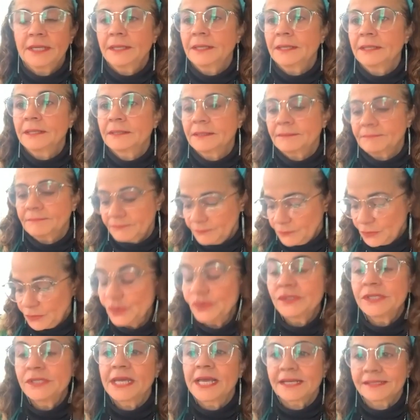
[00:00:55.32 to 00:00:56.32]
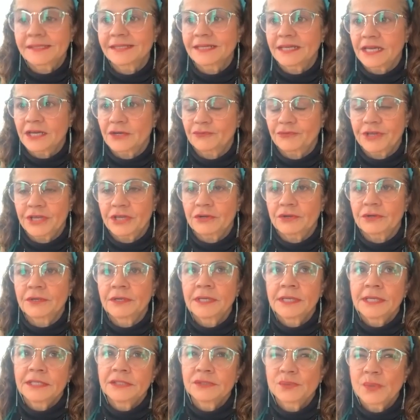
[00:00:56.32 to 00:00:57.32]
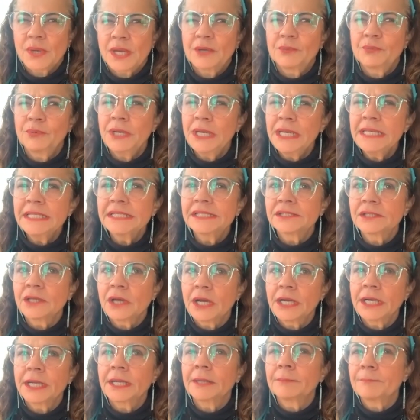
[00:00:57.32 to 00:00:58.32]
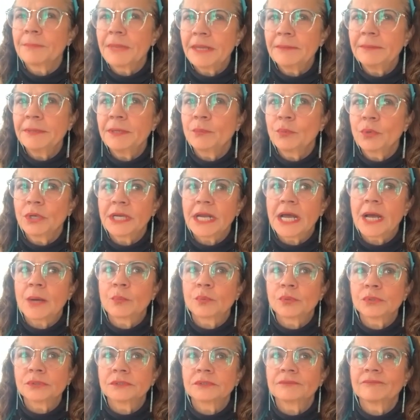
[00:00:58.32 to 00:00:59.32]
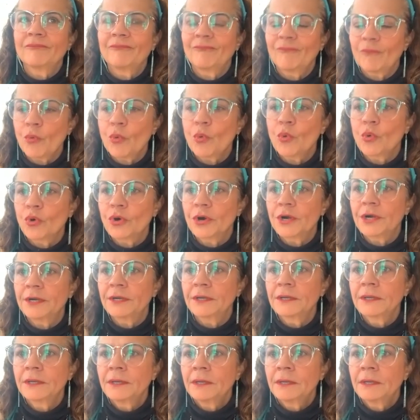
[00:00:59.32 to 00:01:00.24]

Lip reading: music as a career. So I really started maybe when I was four.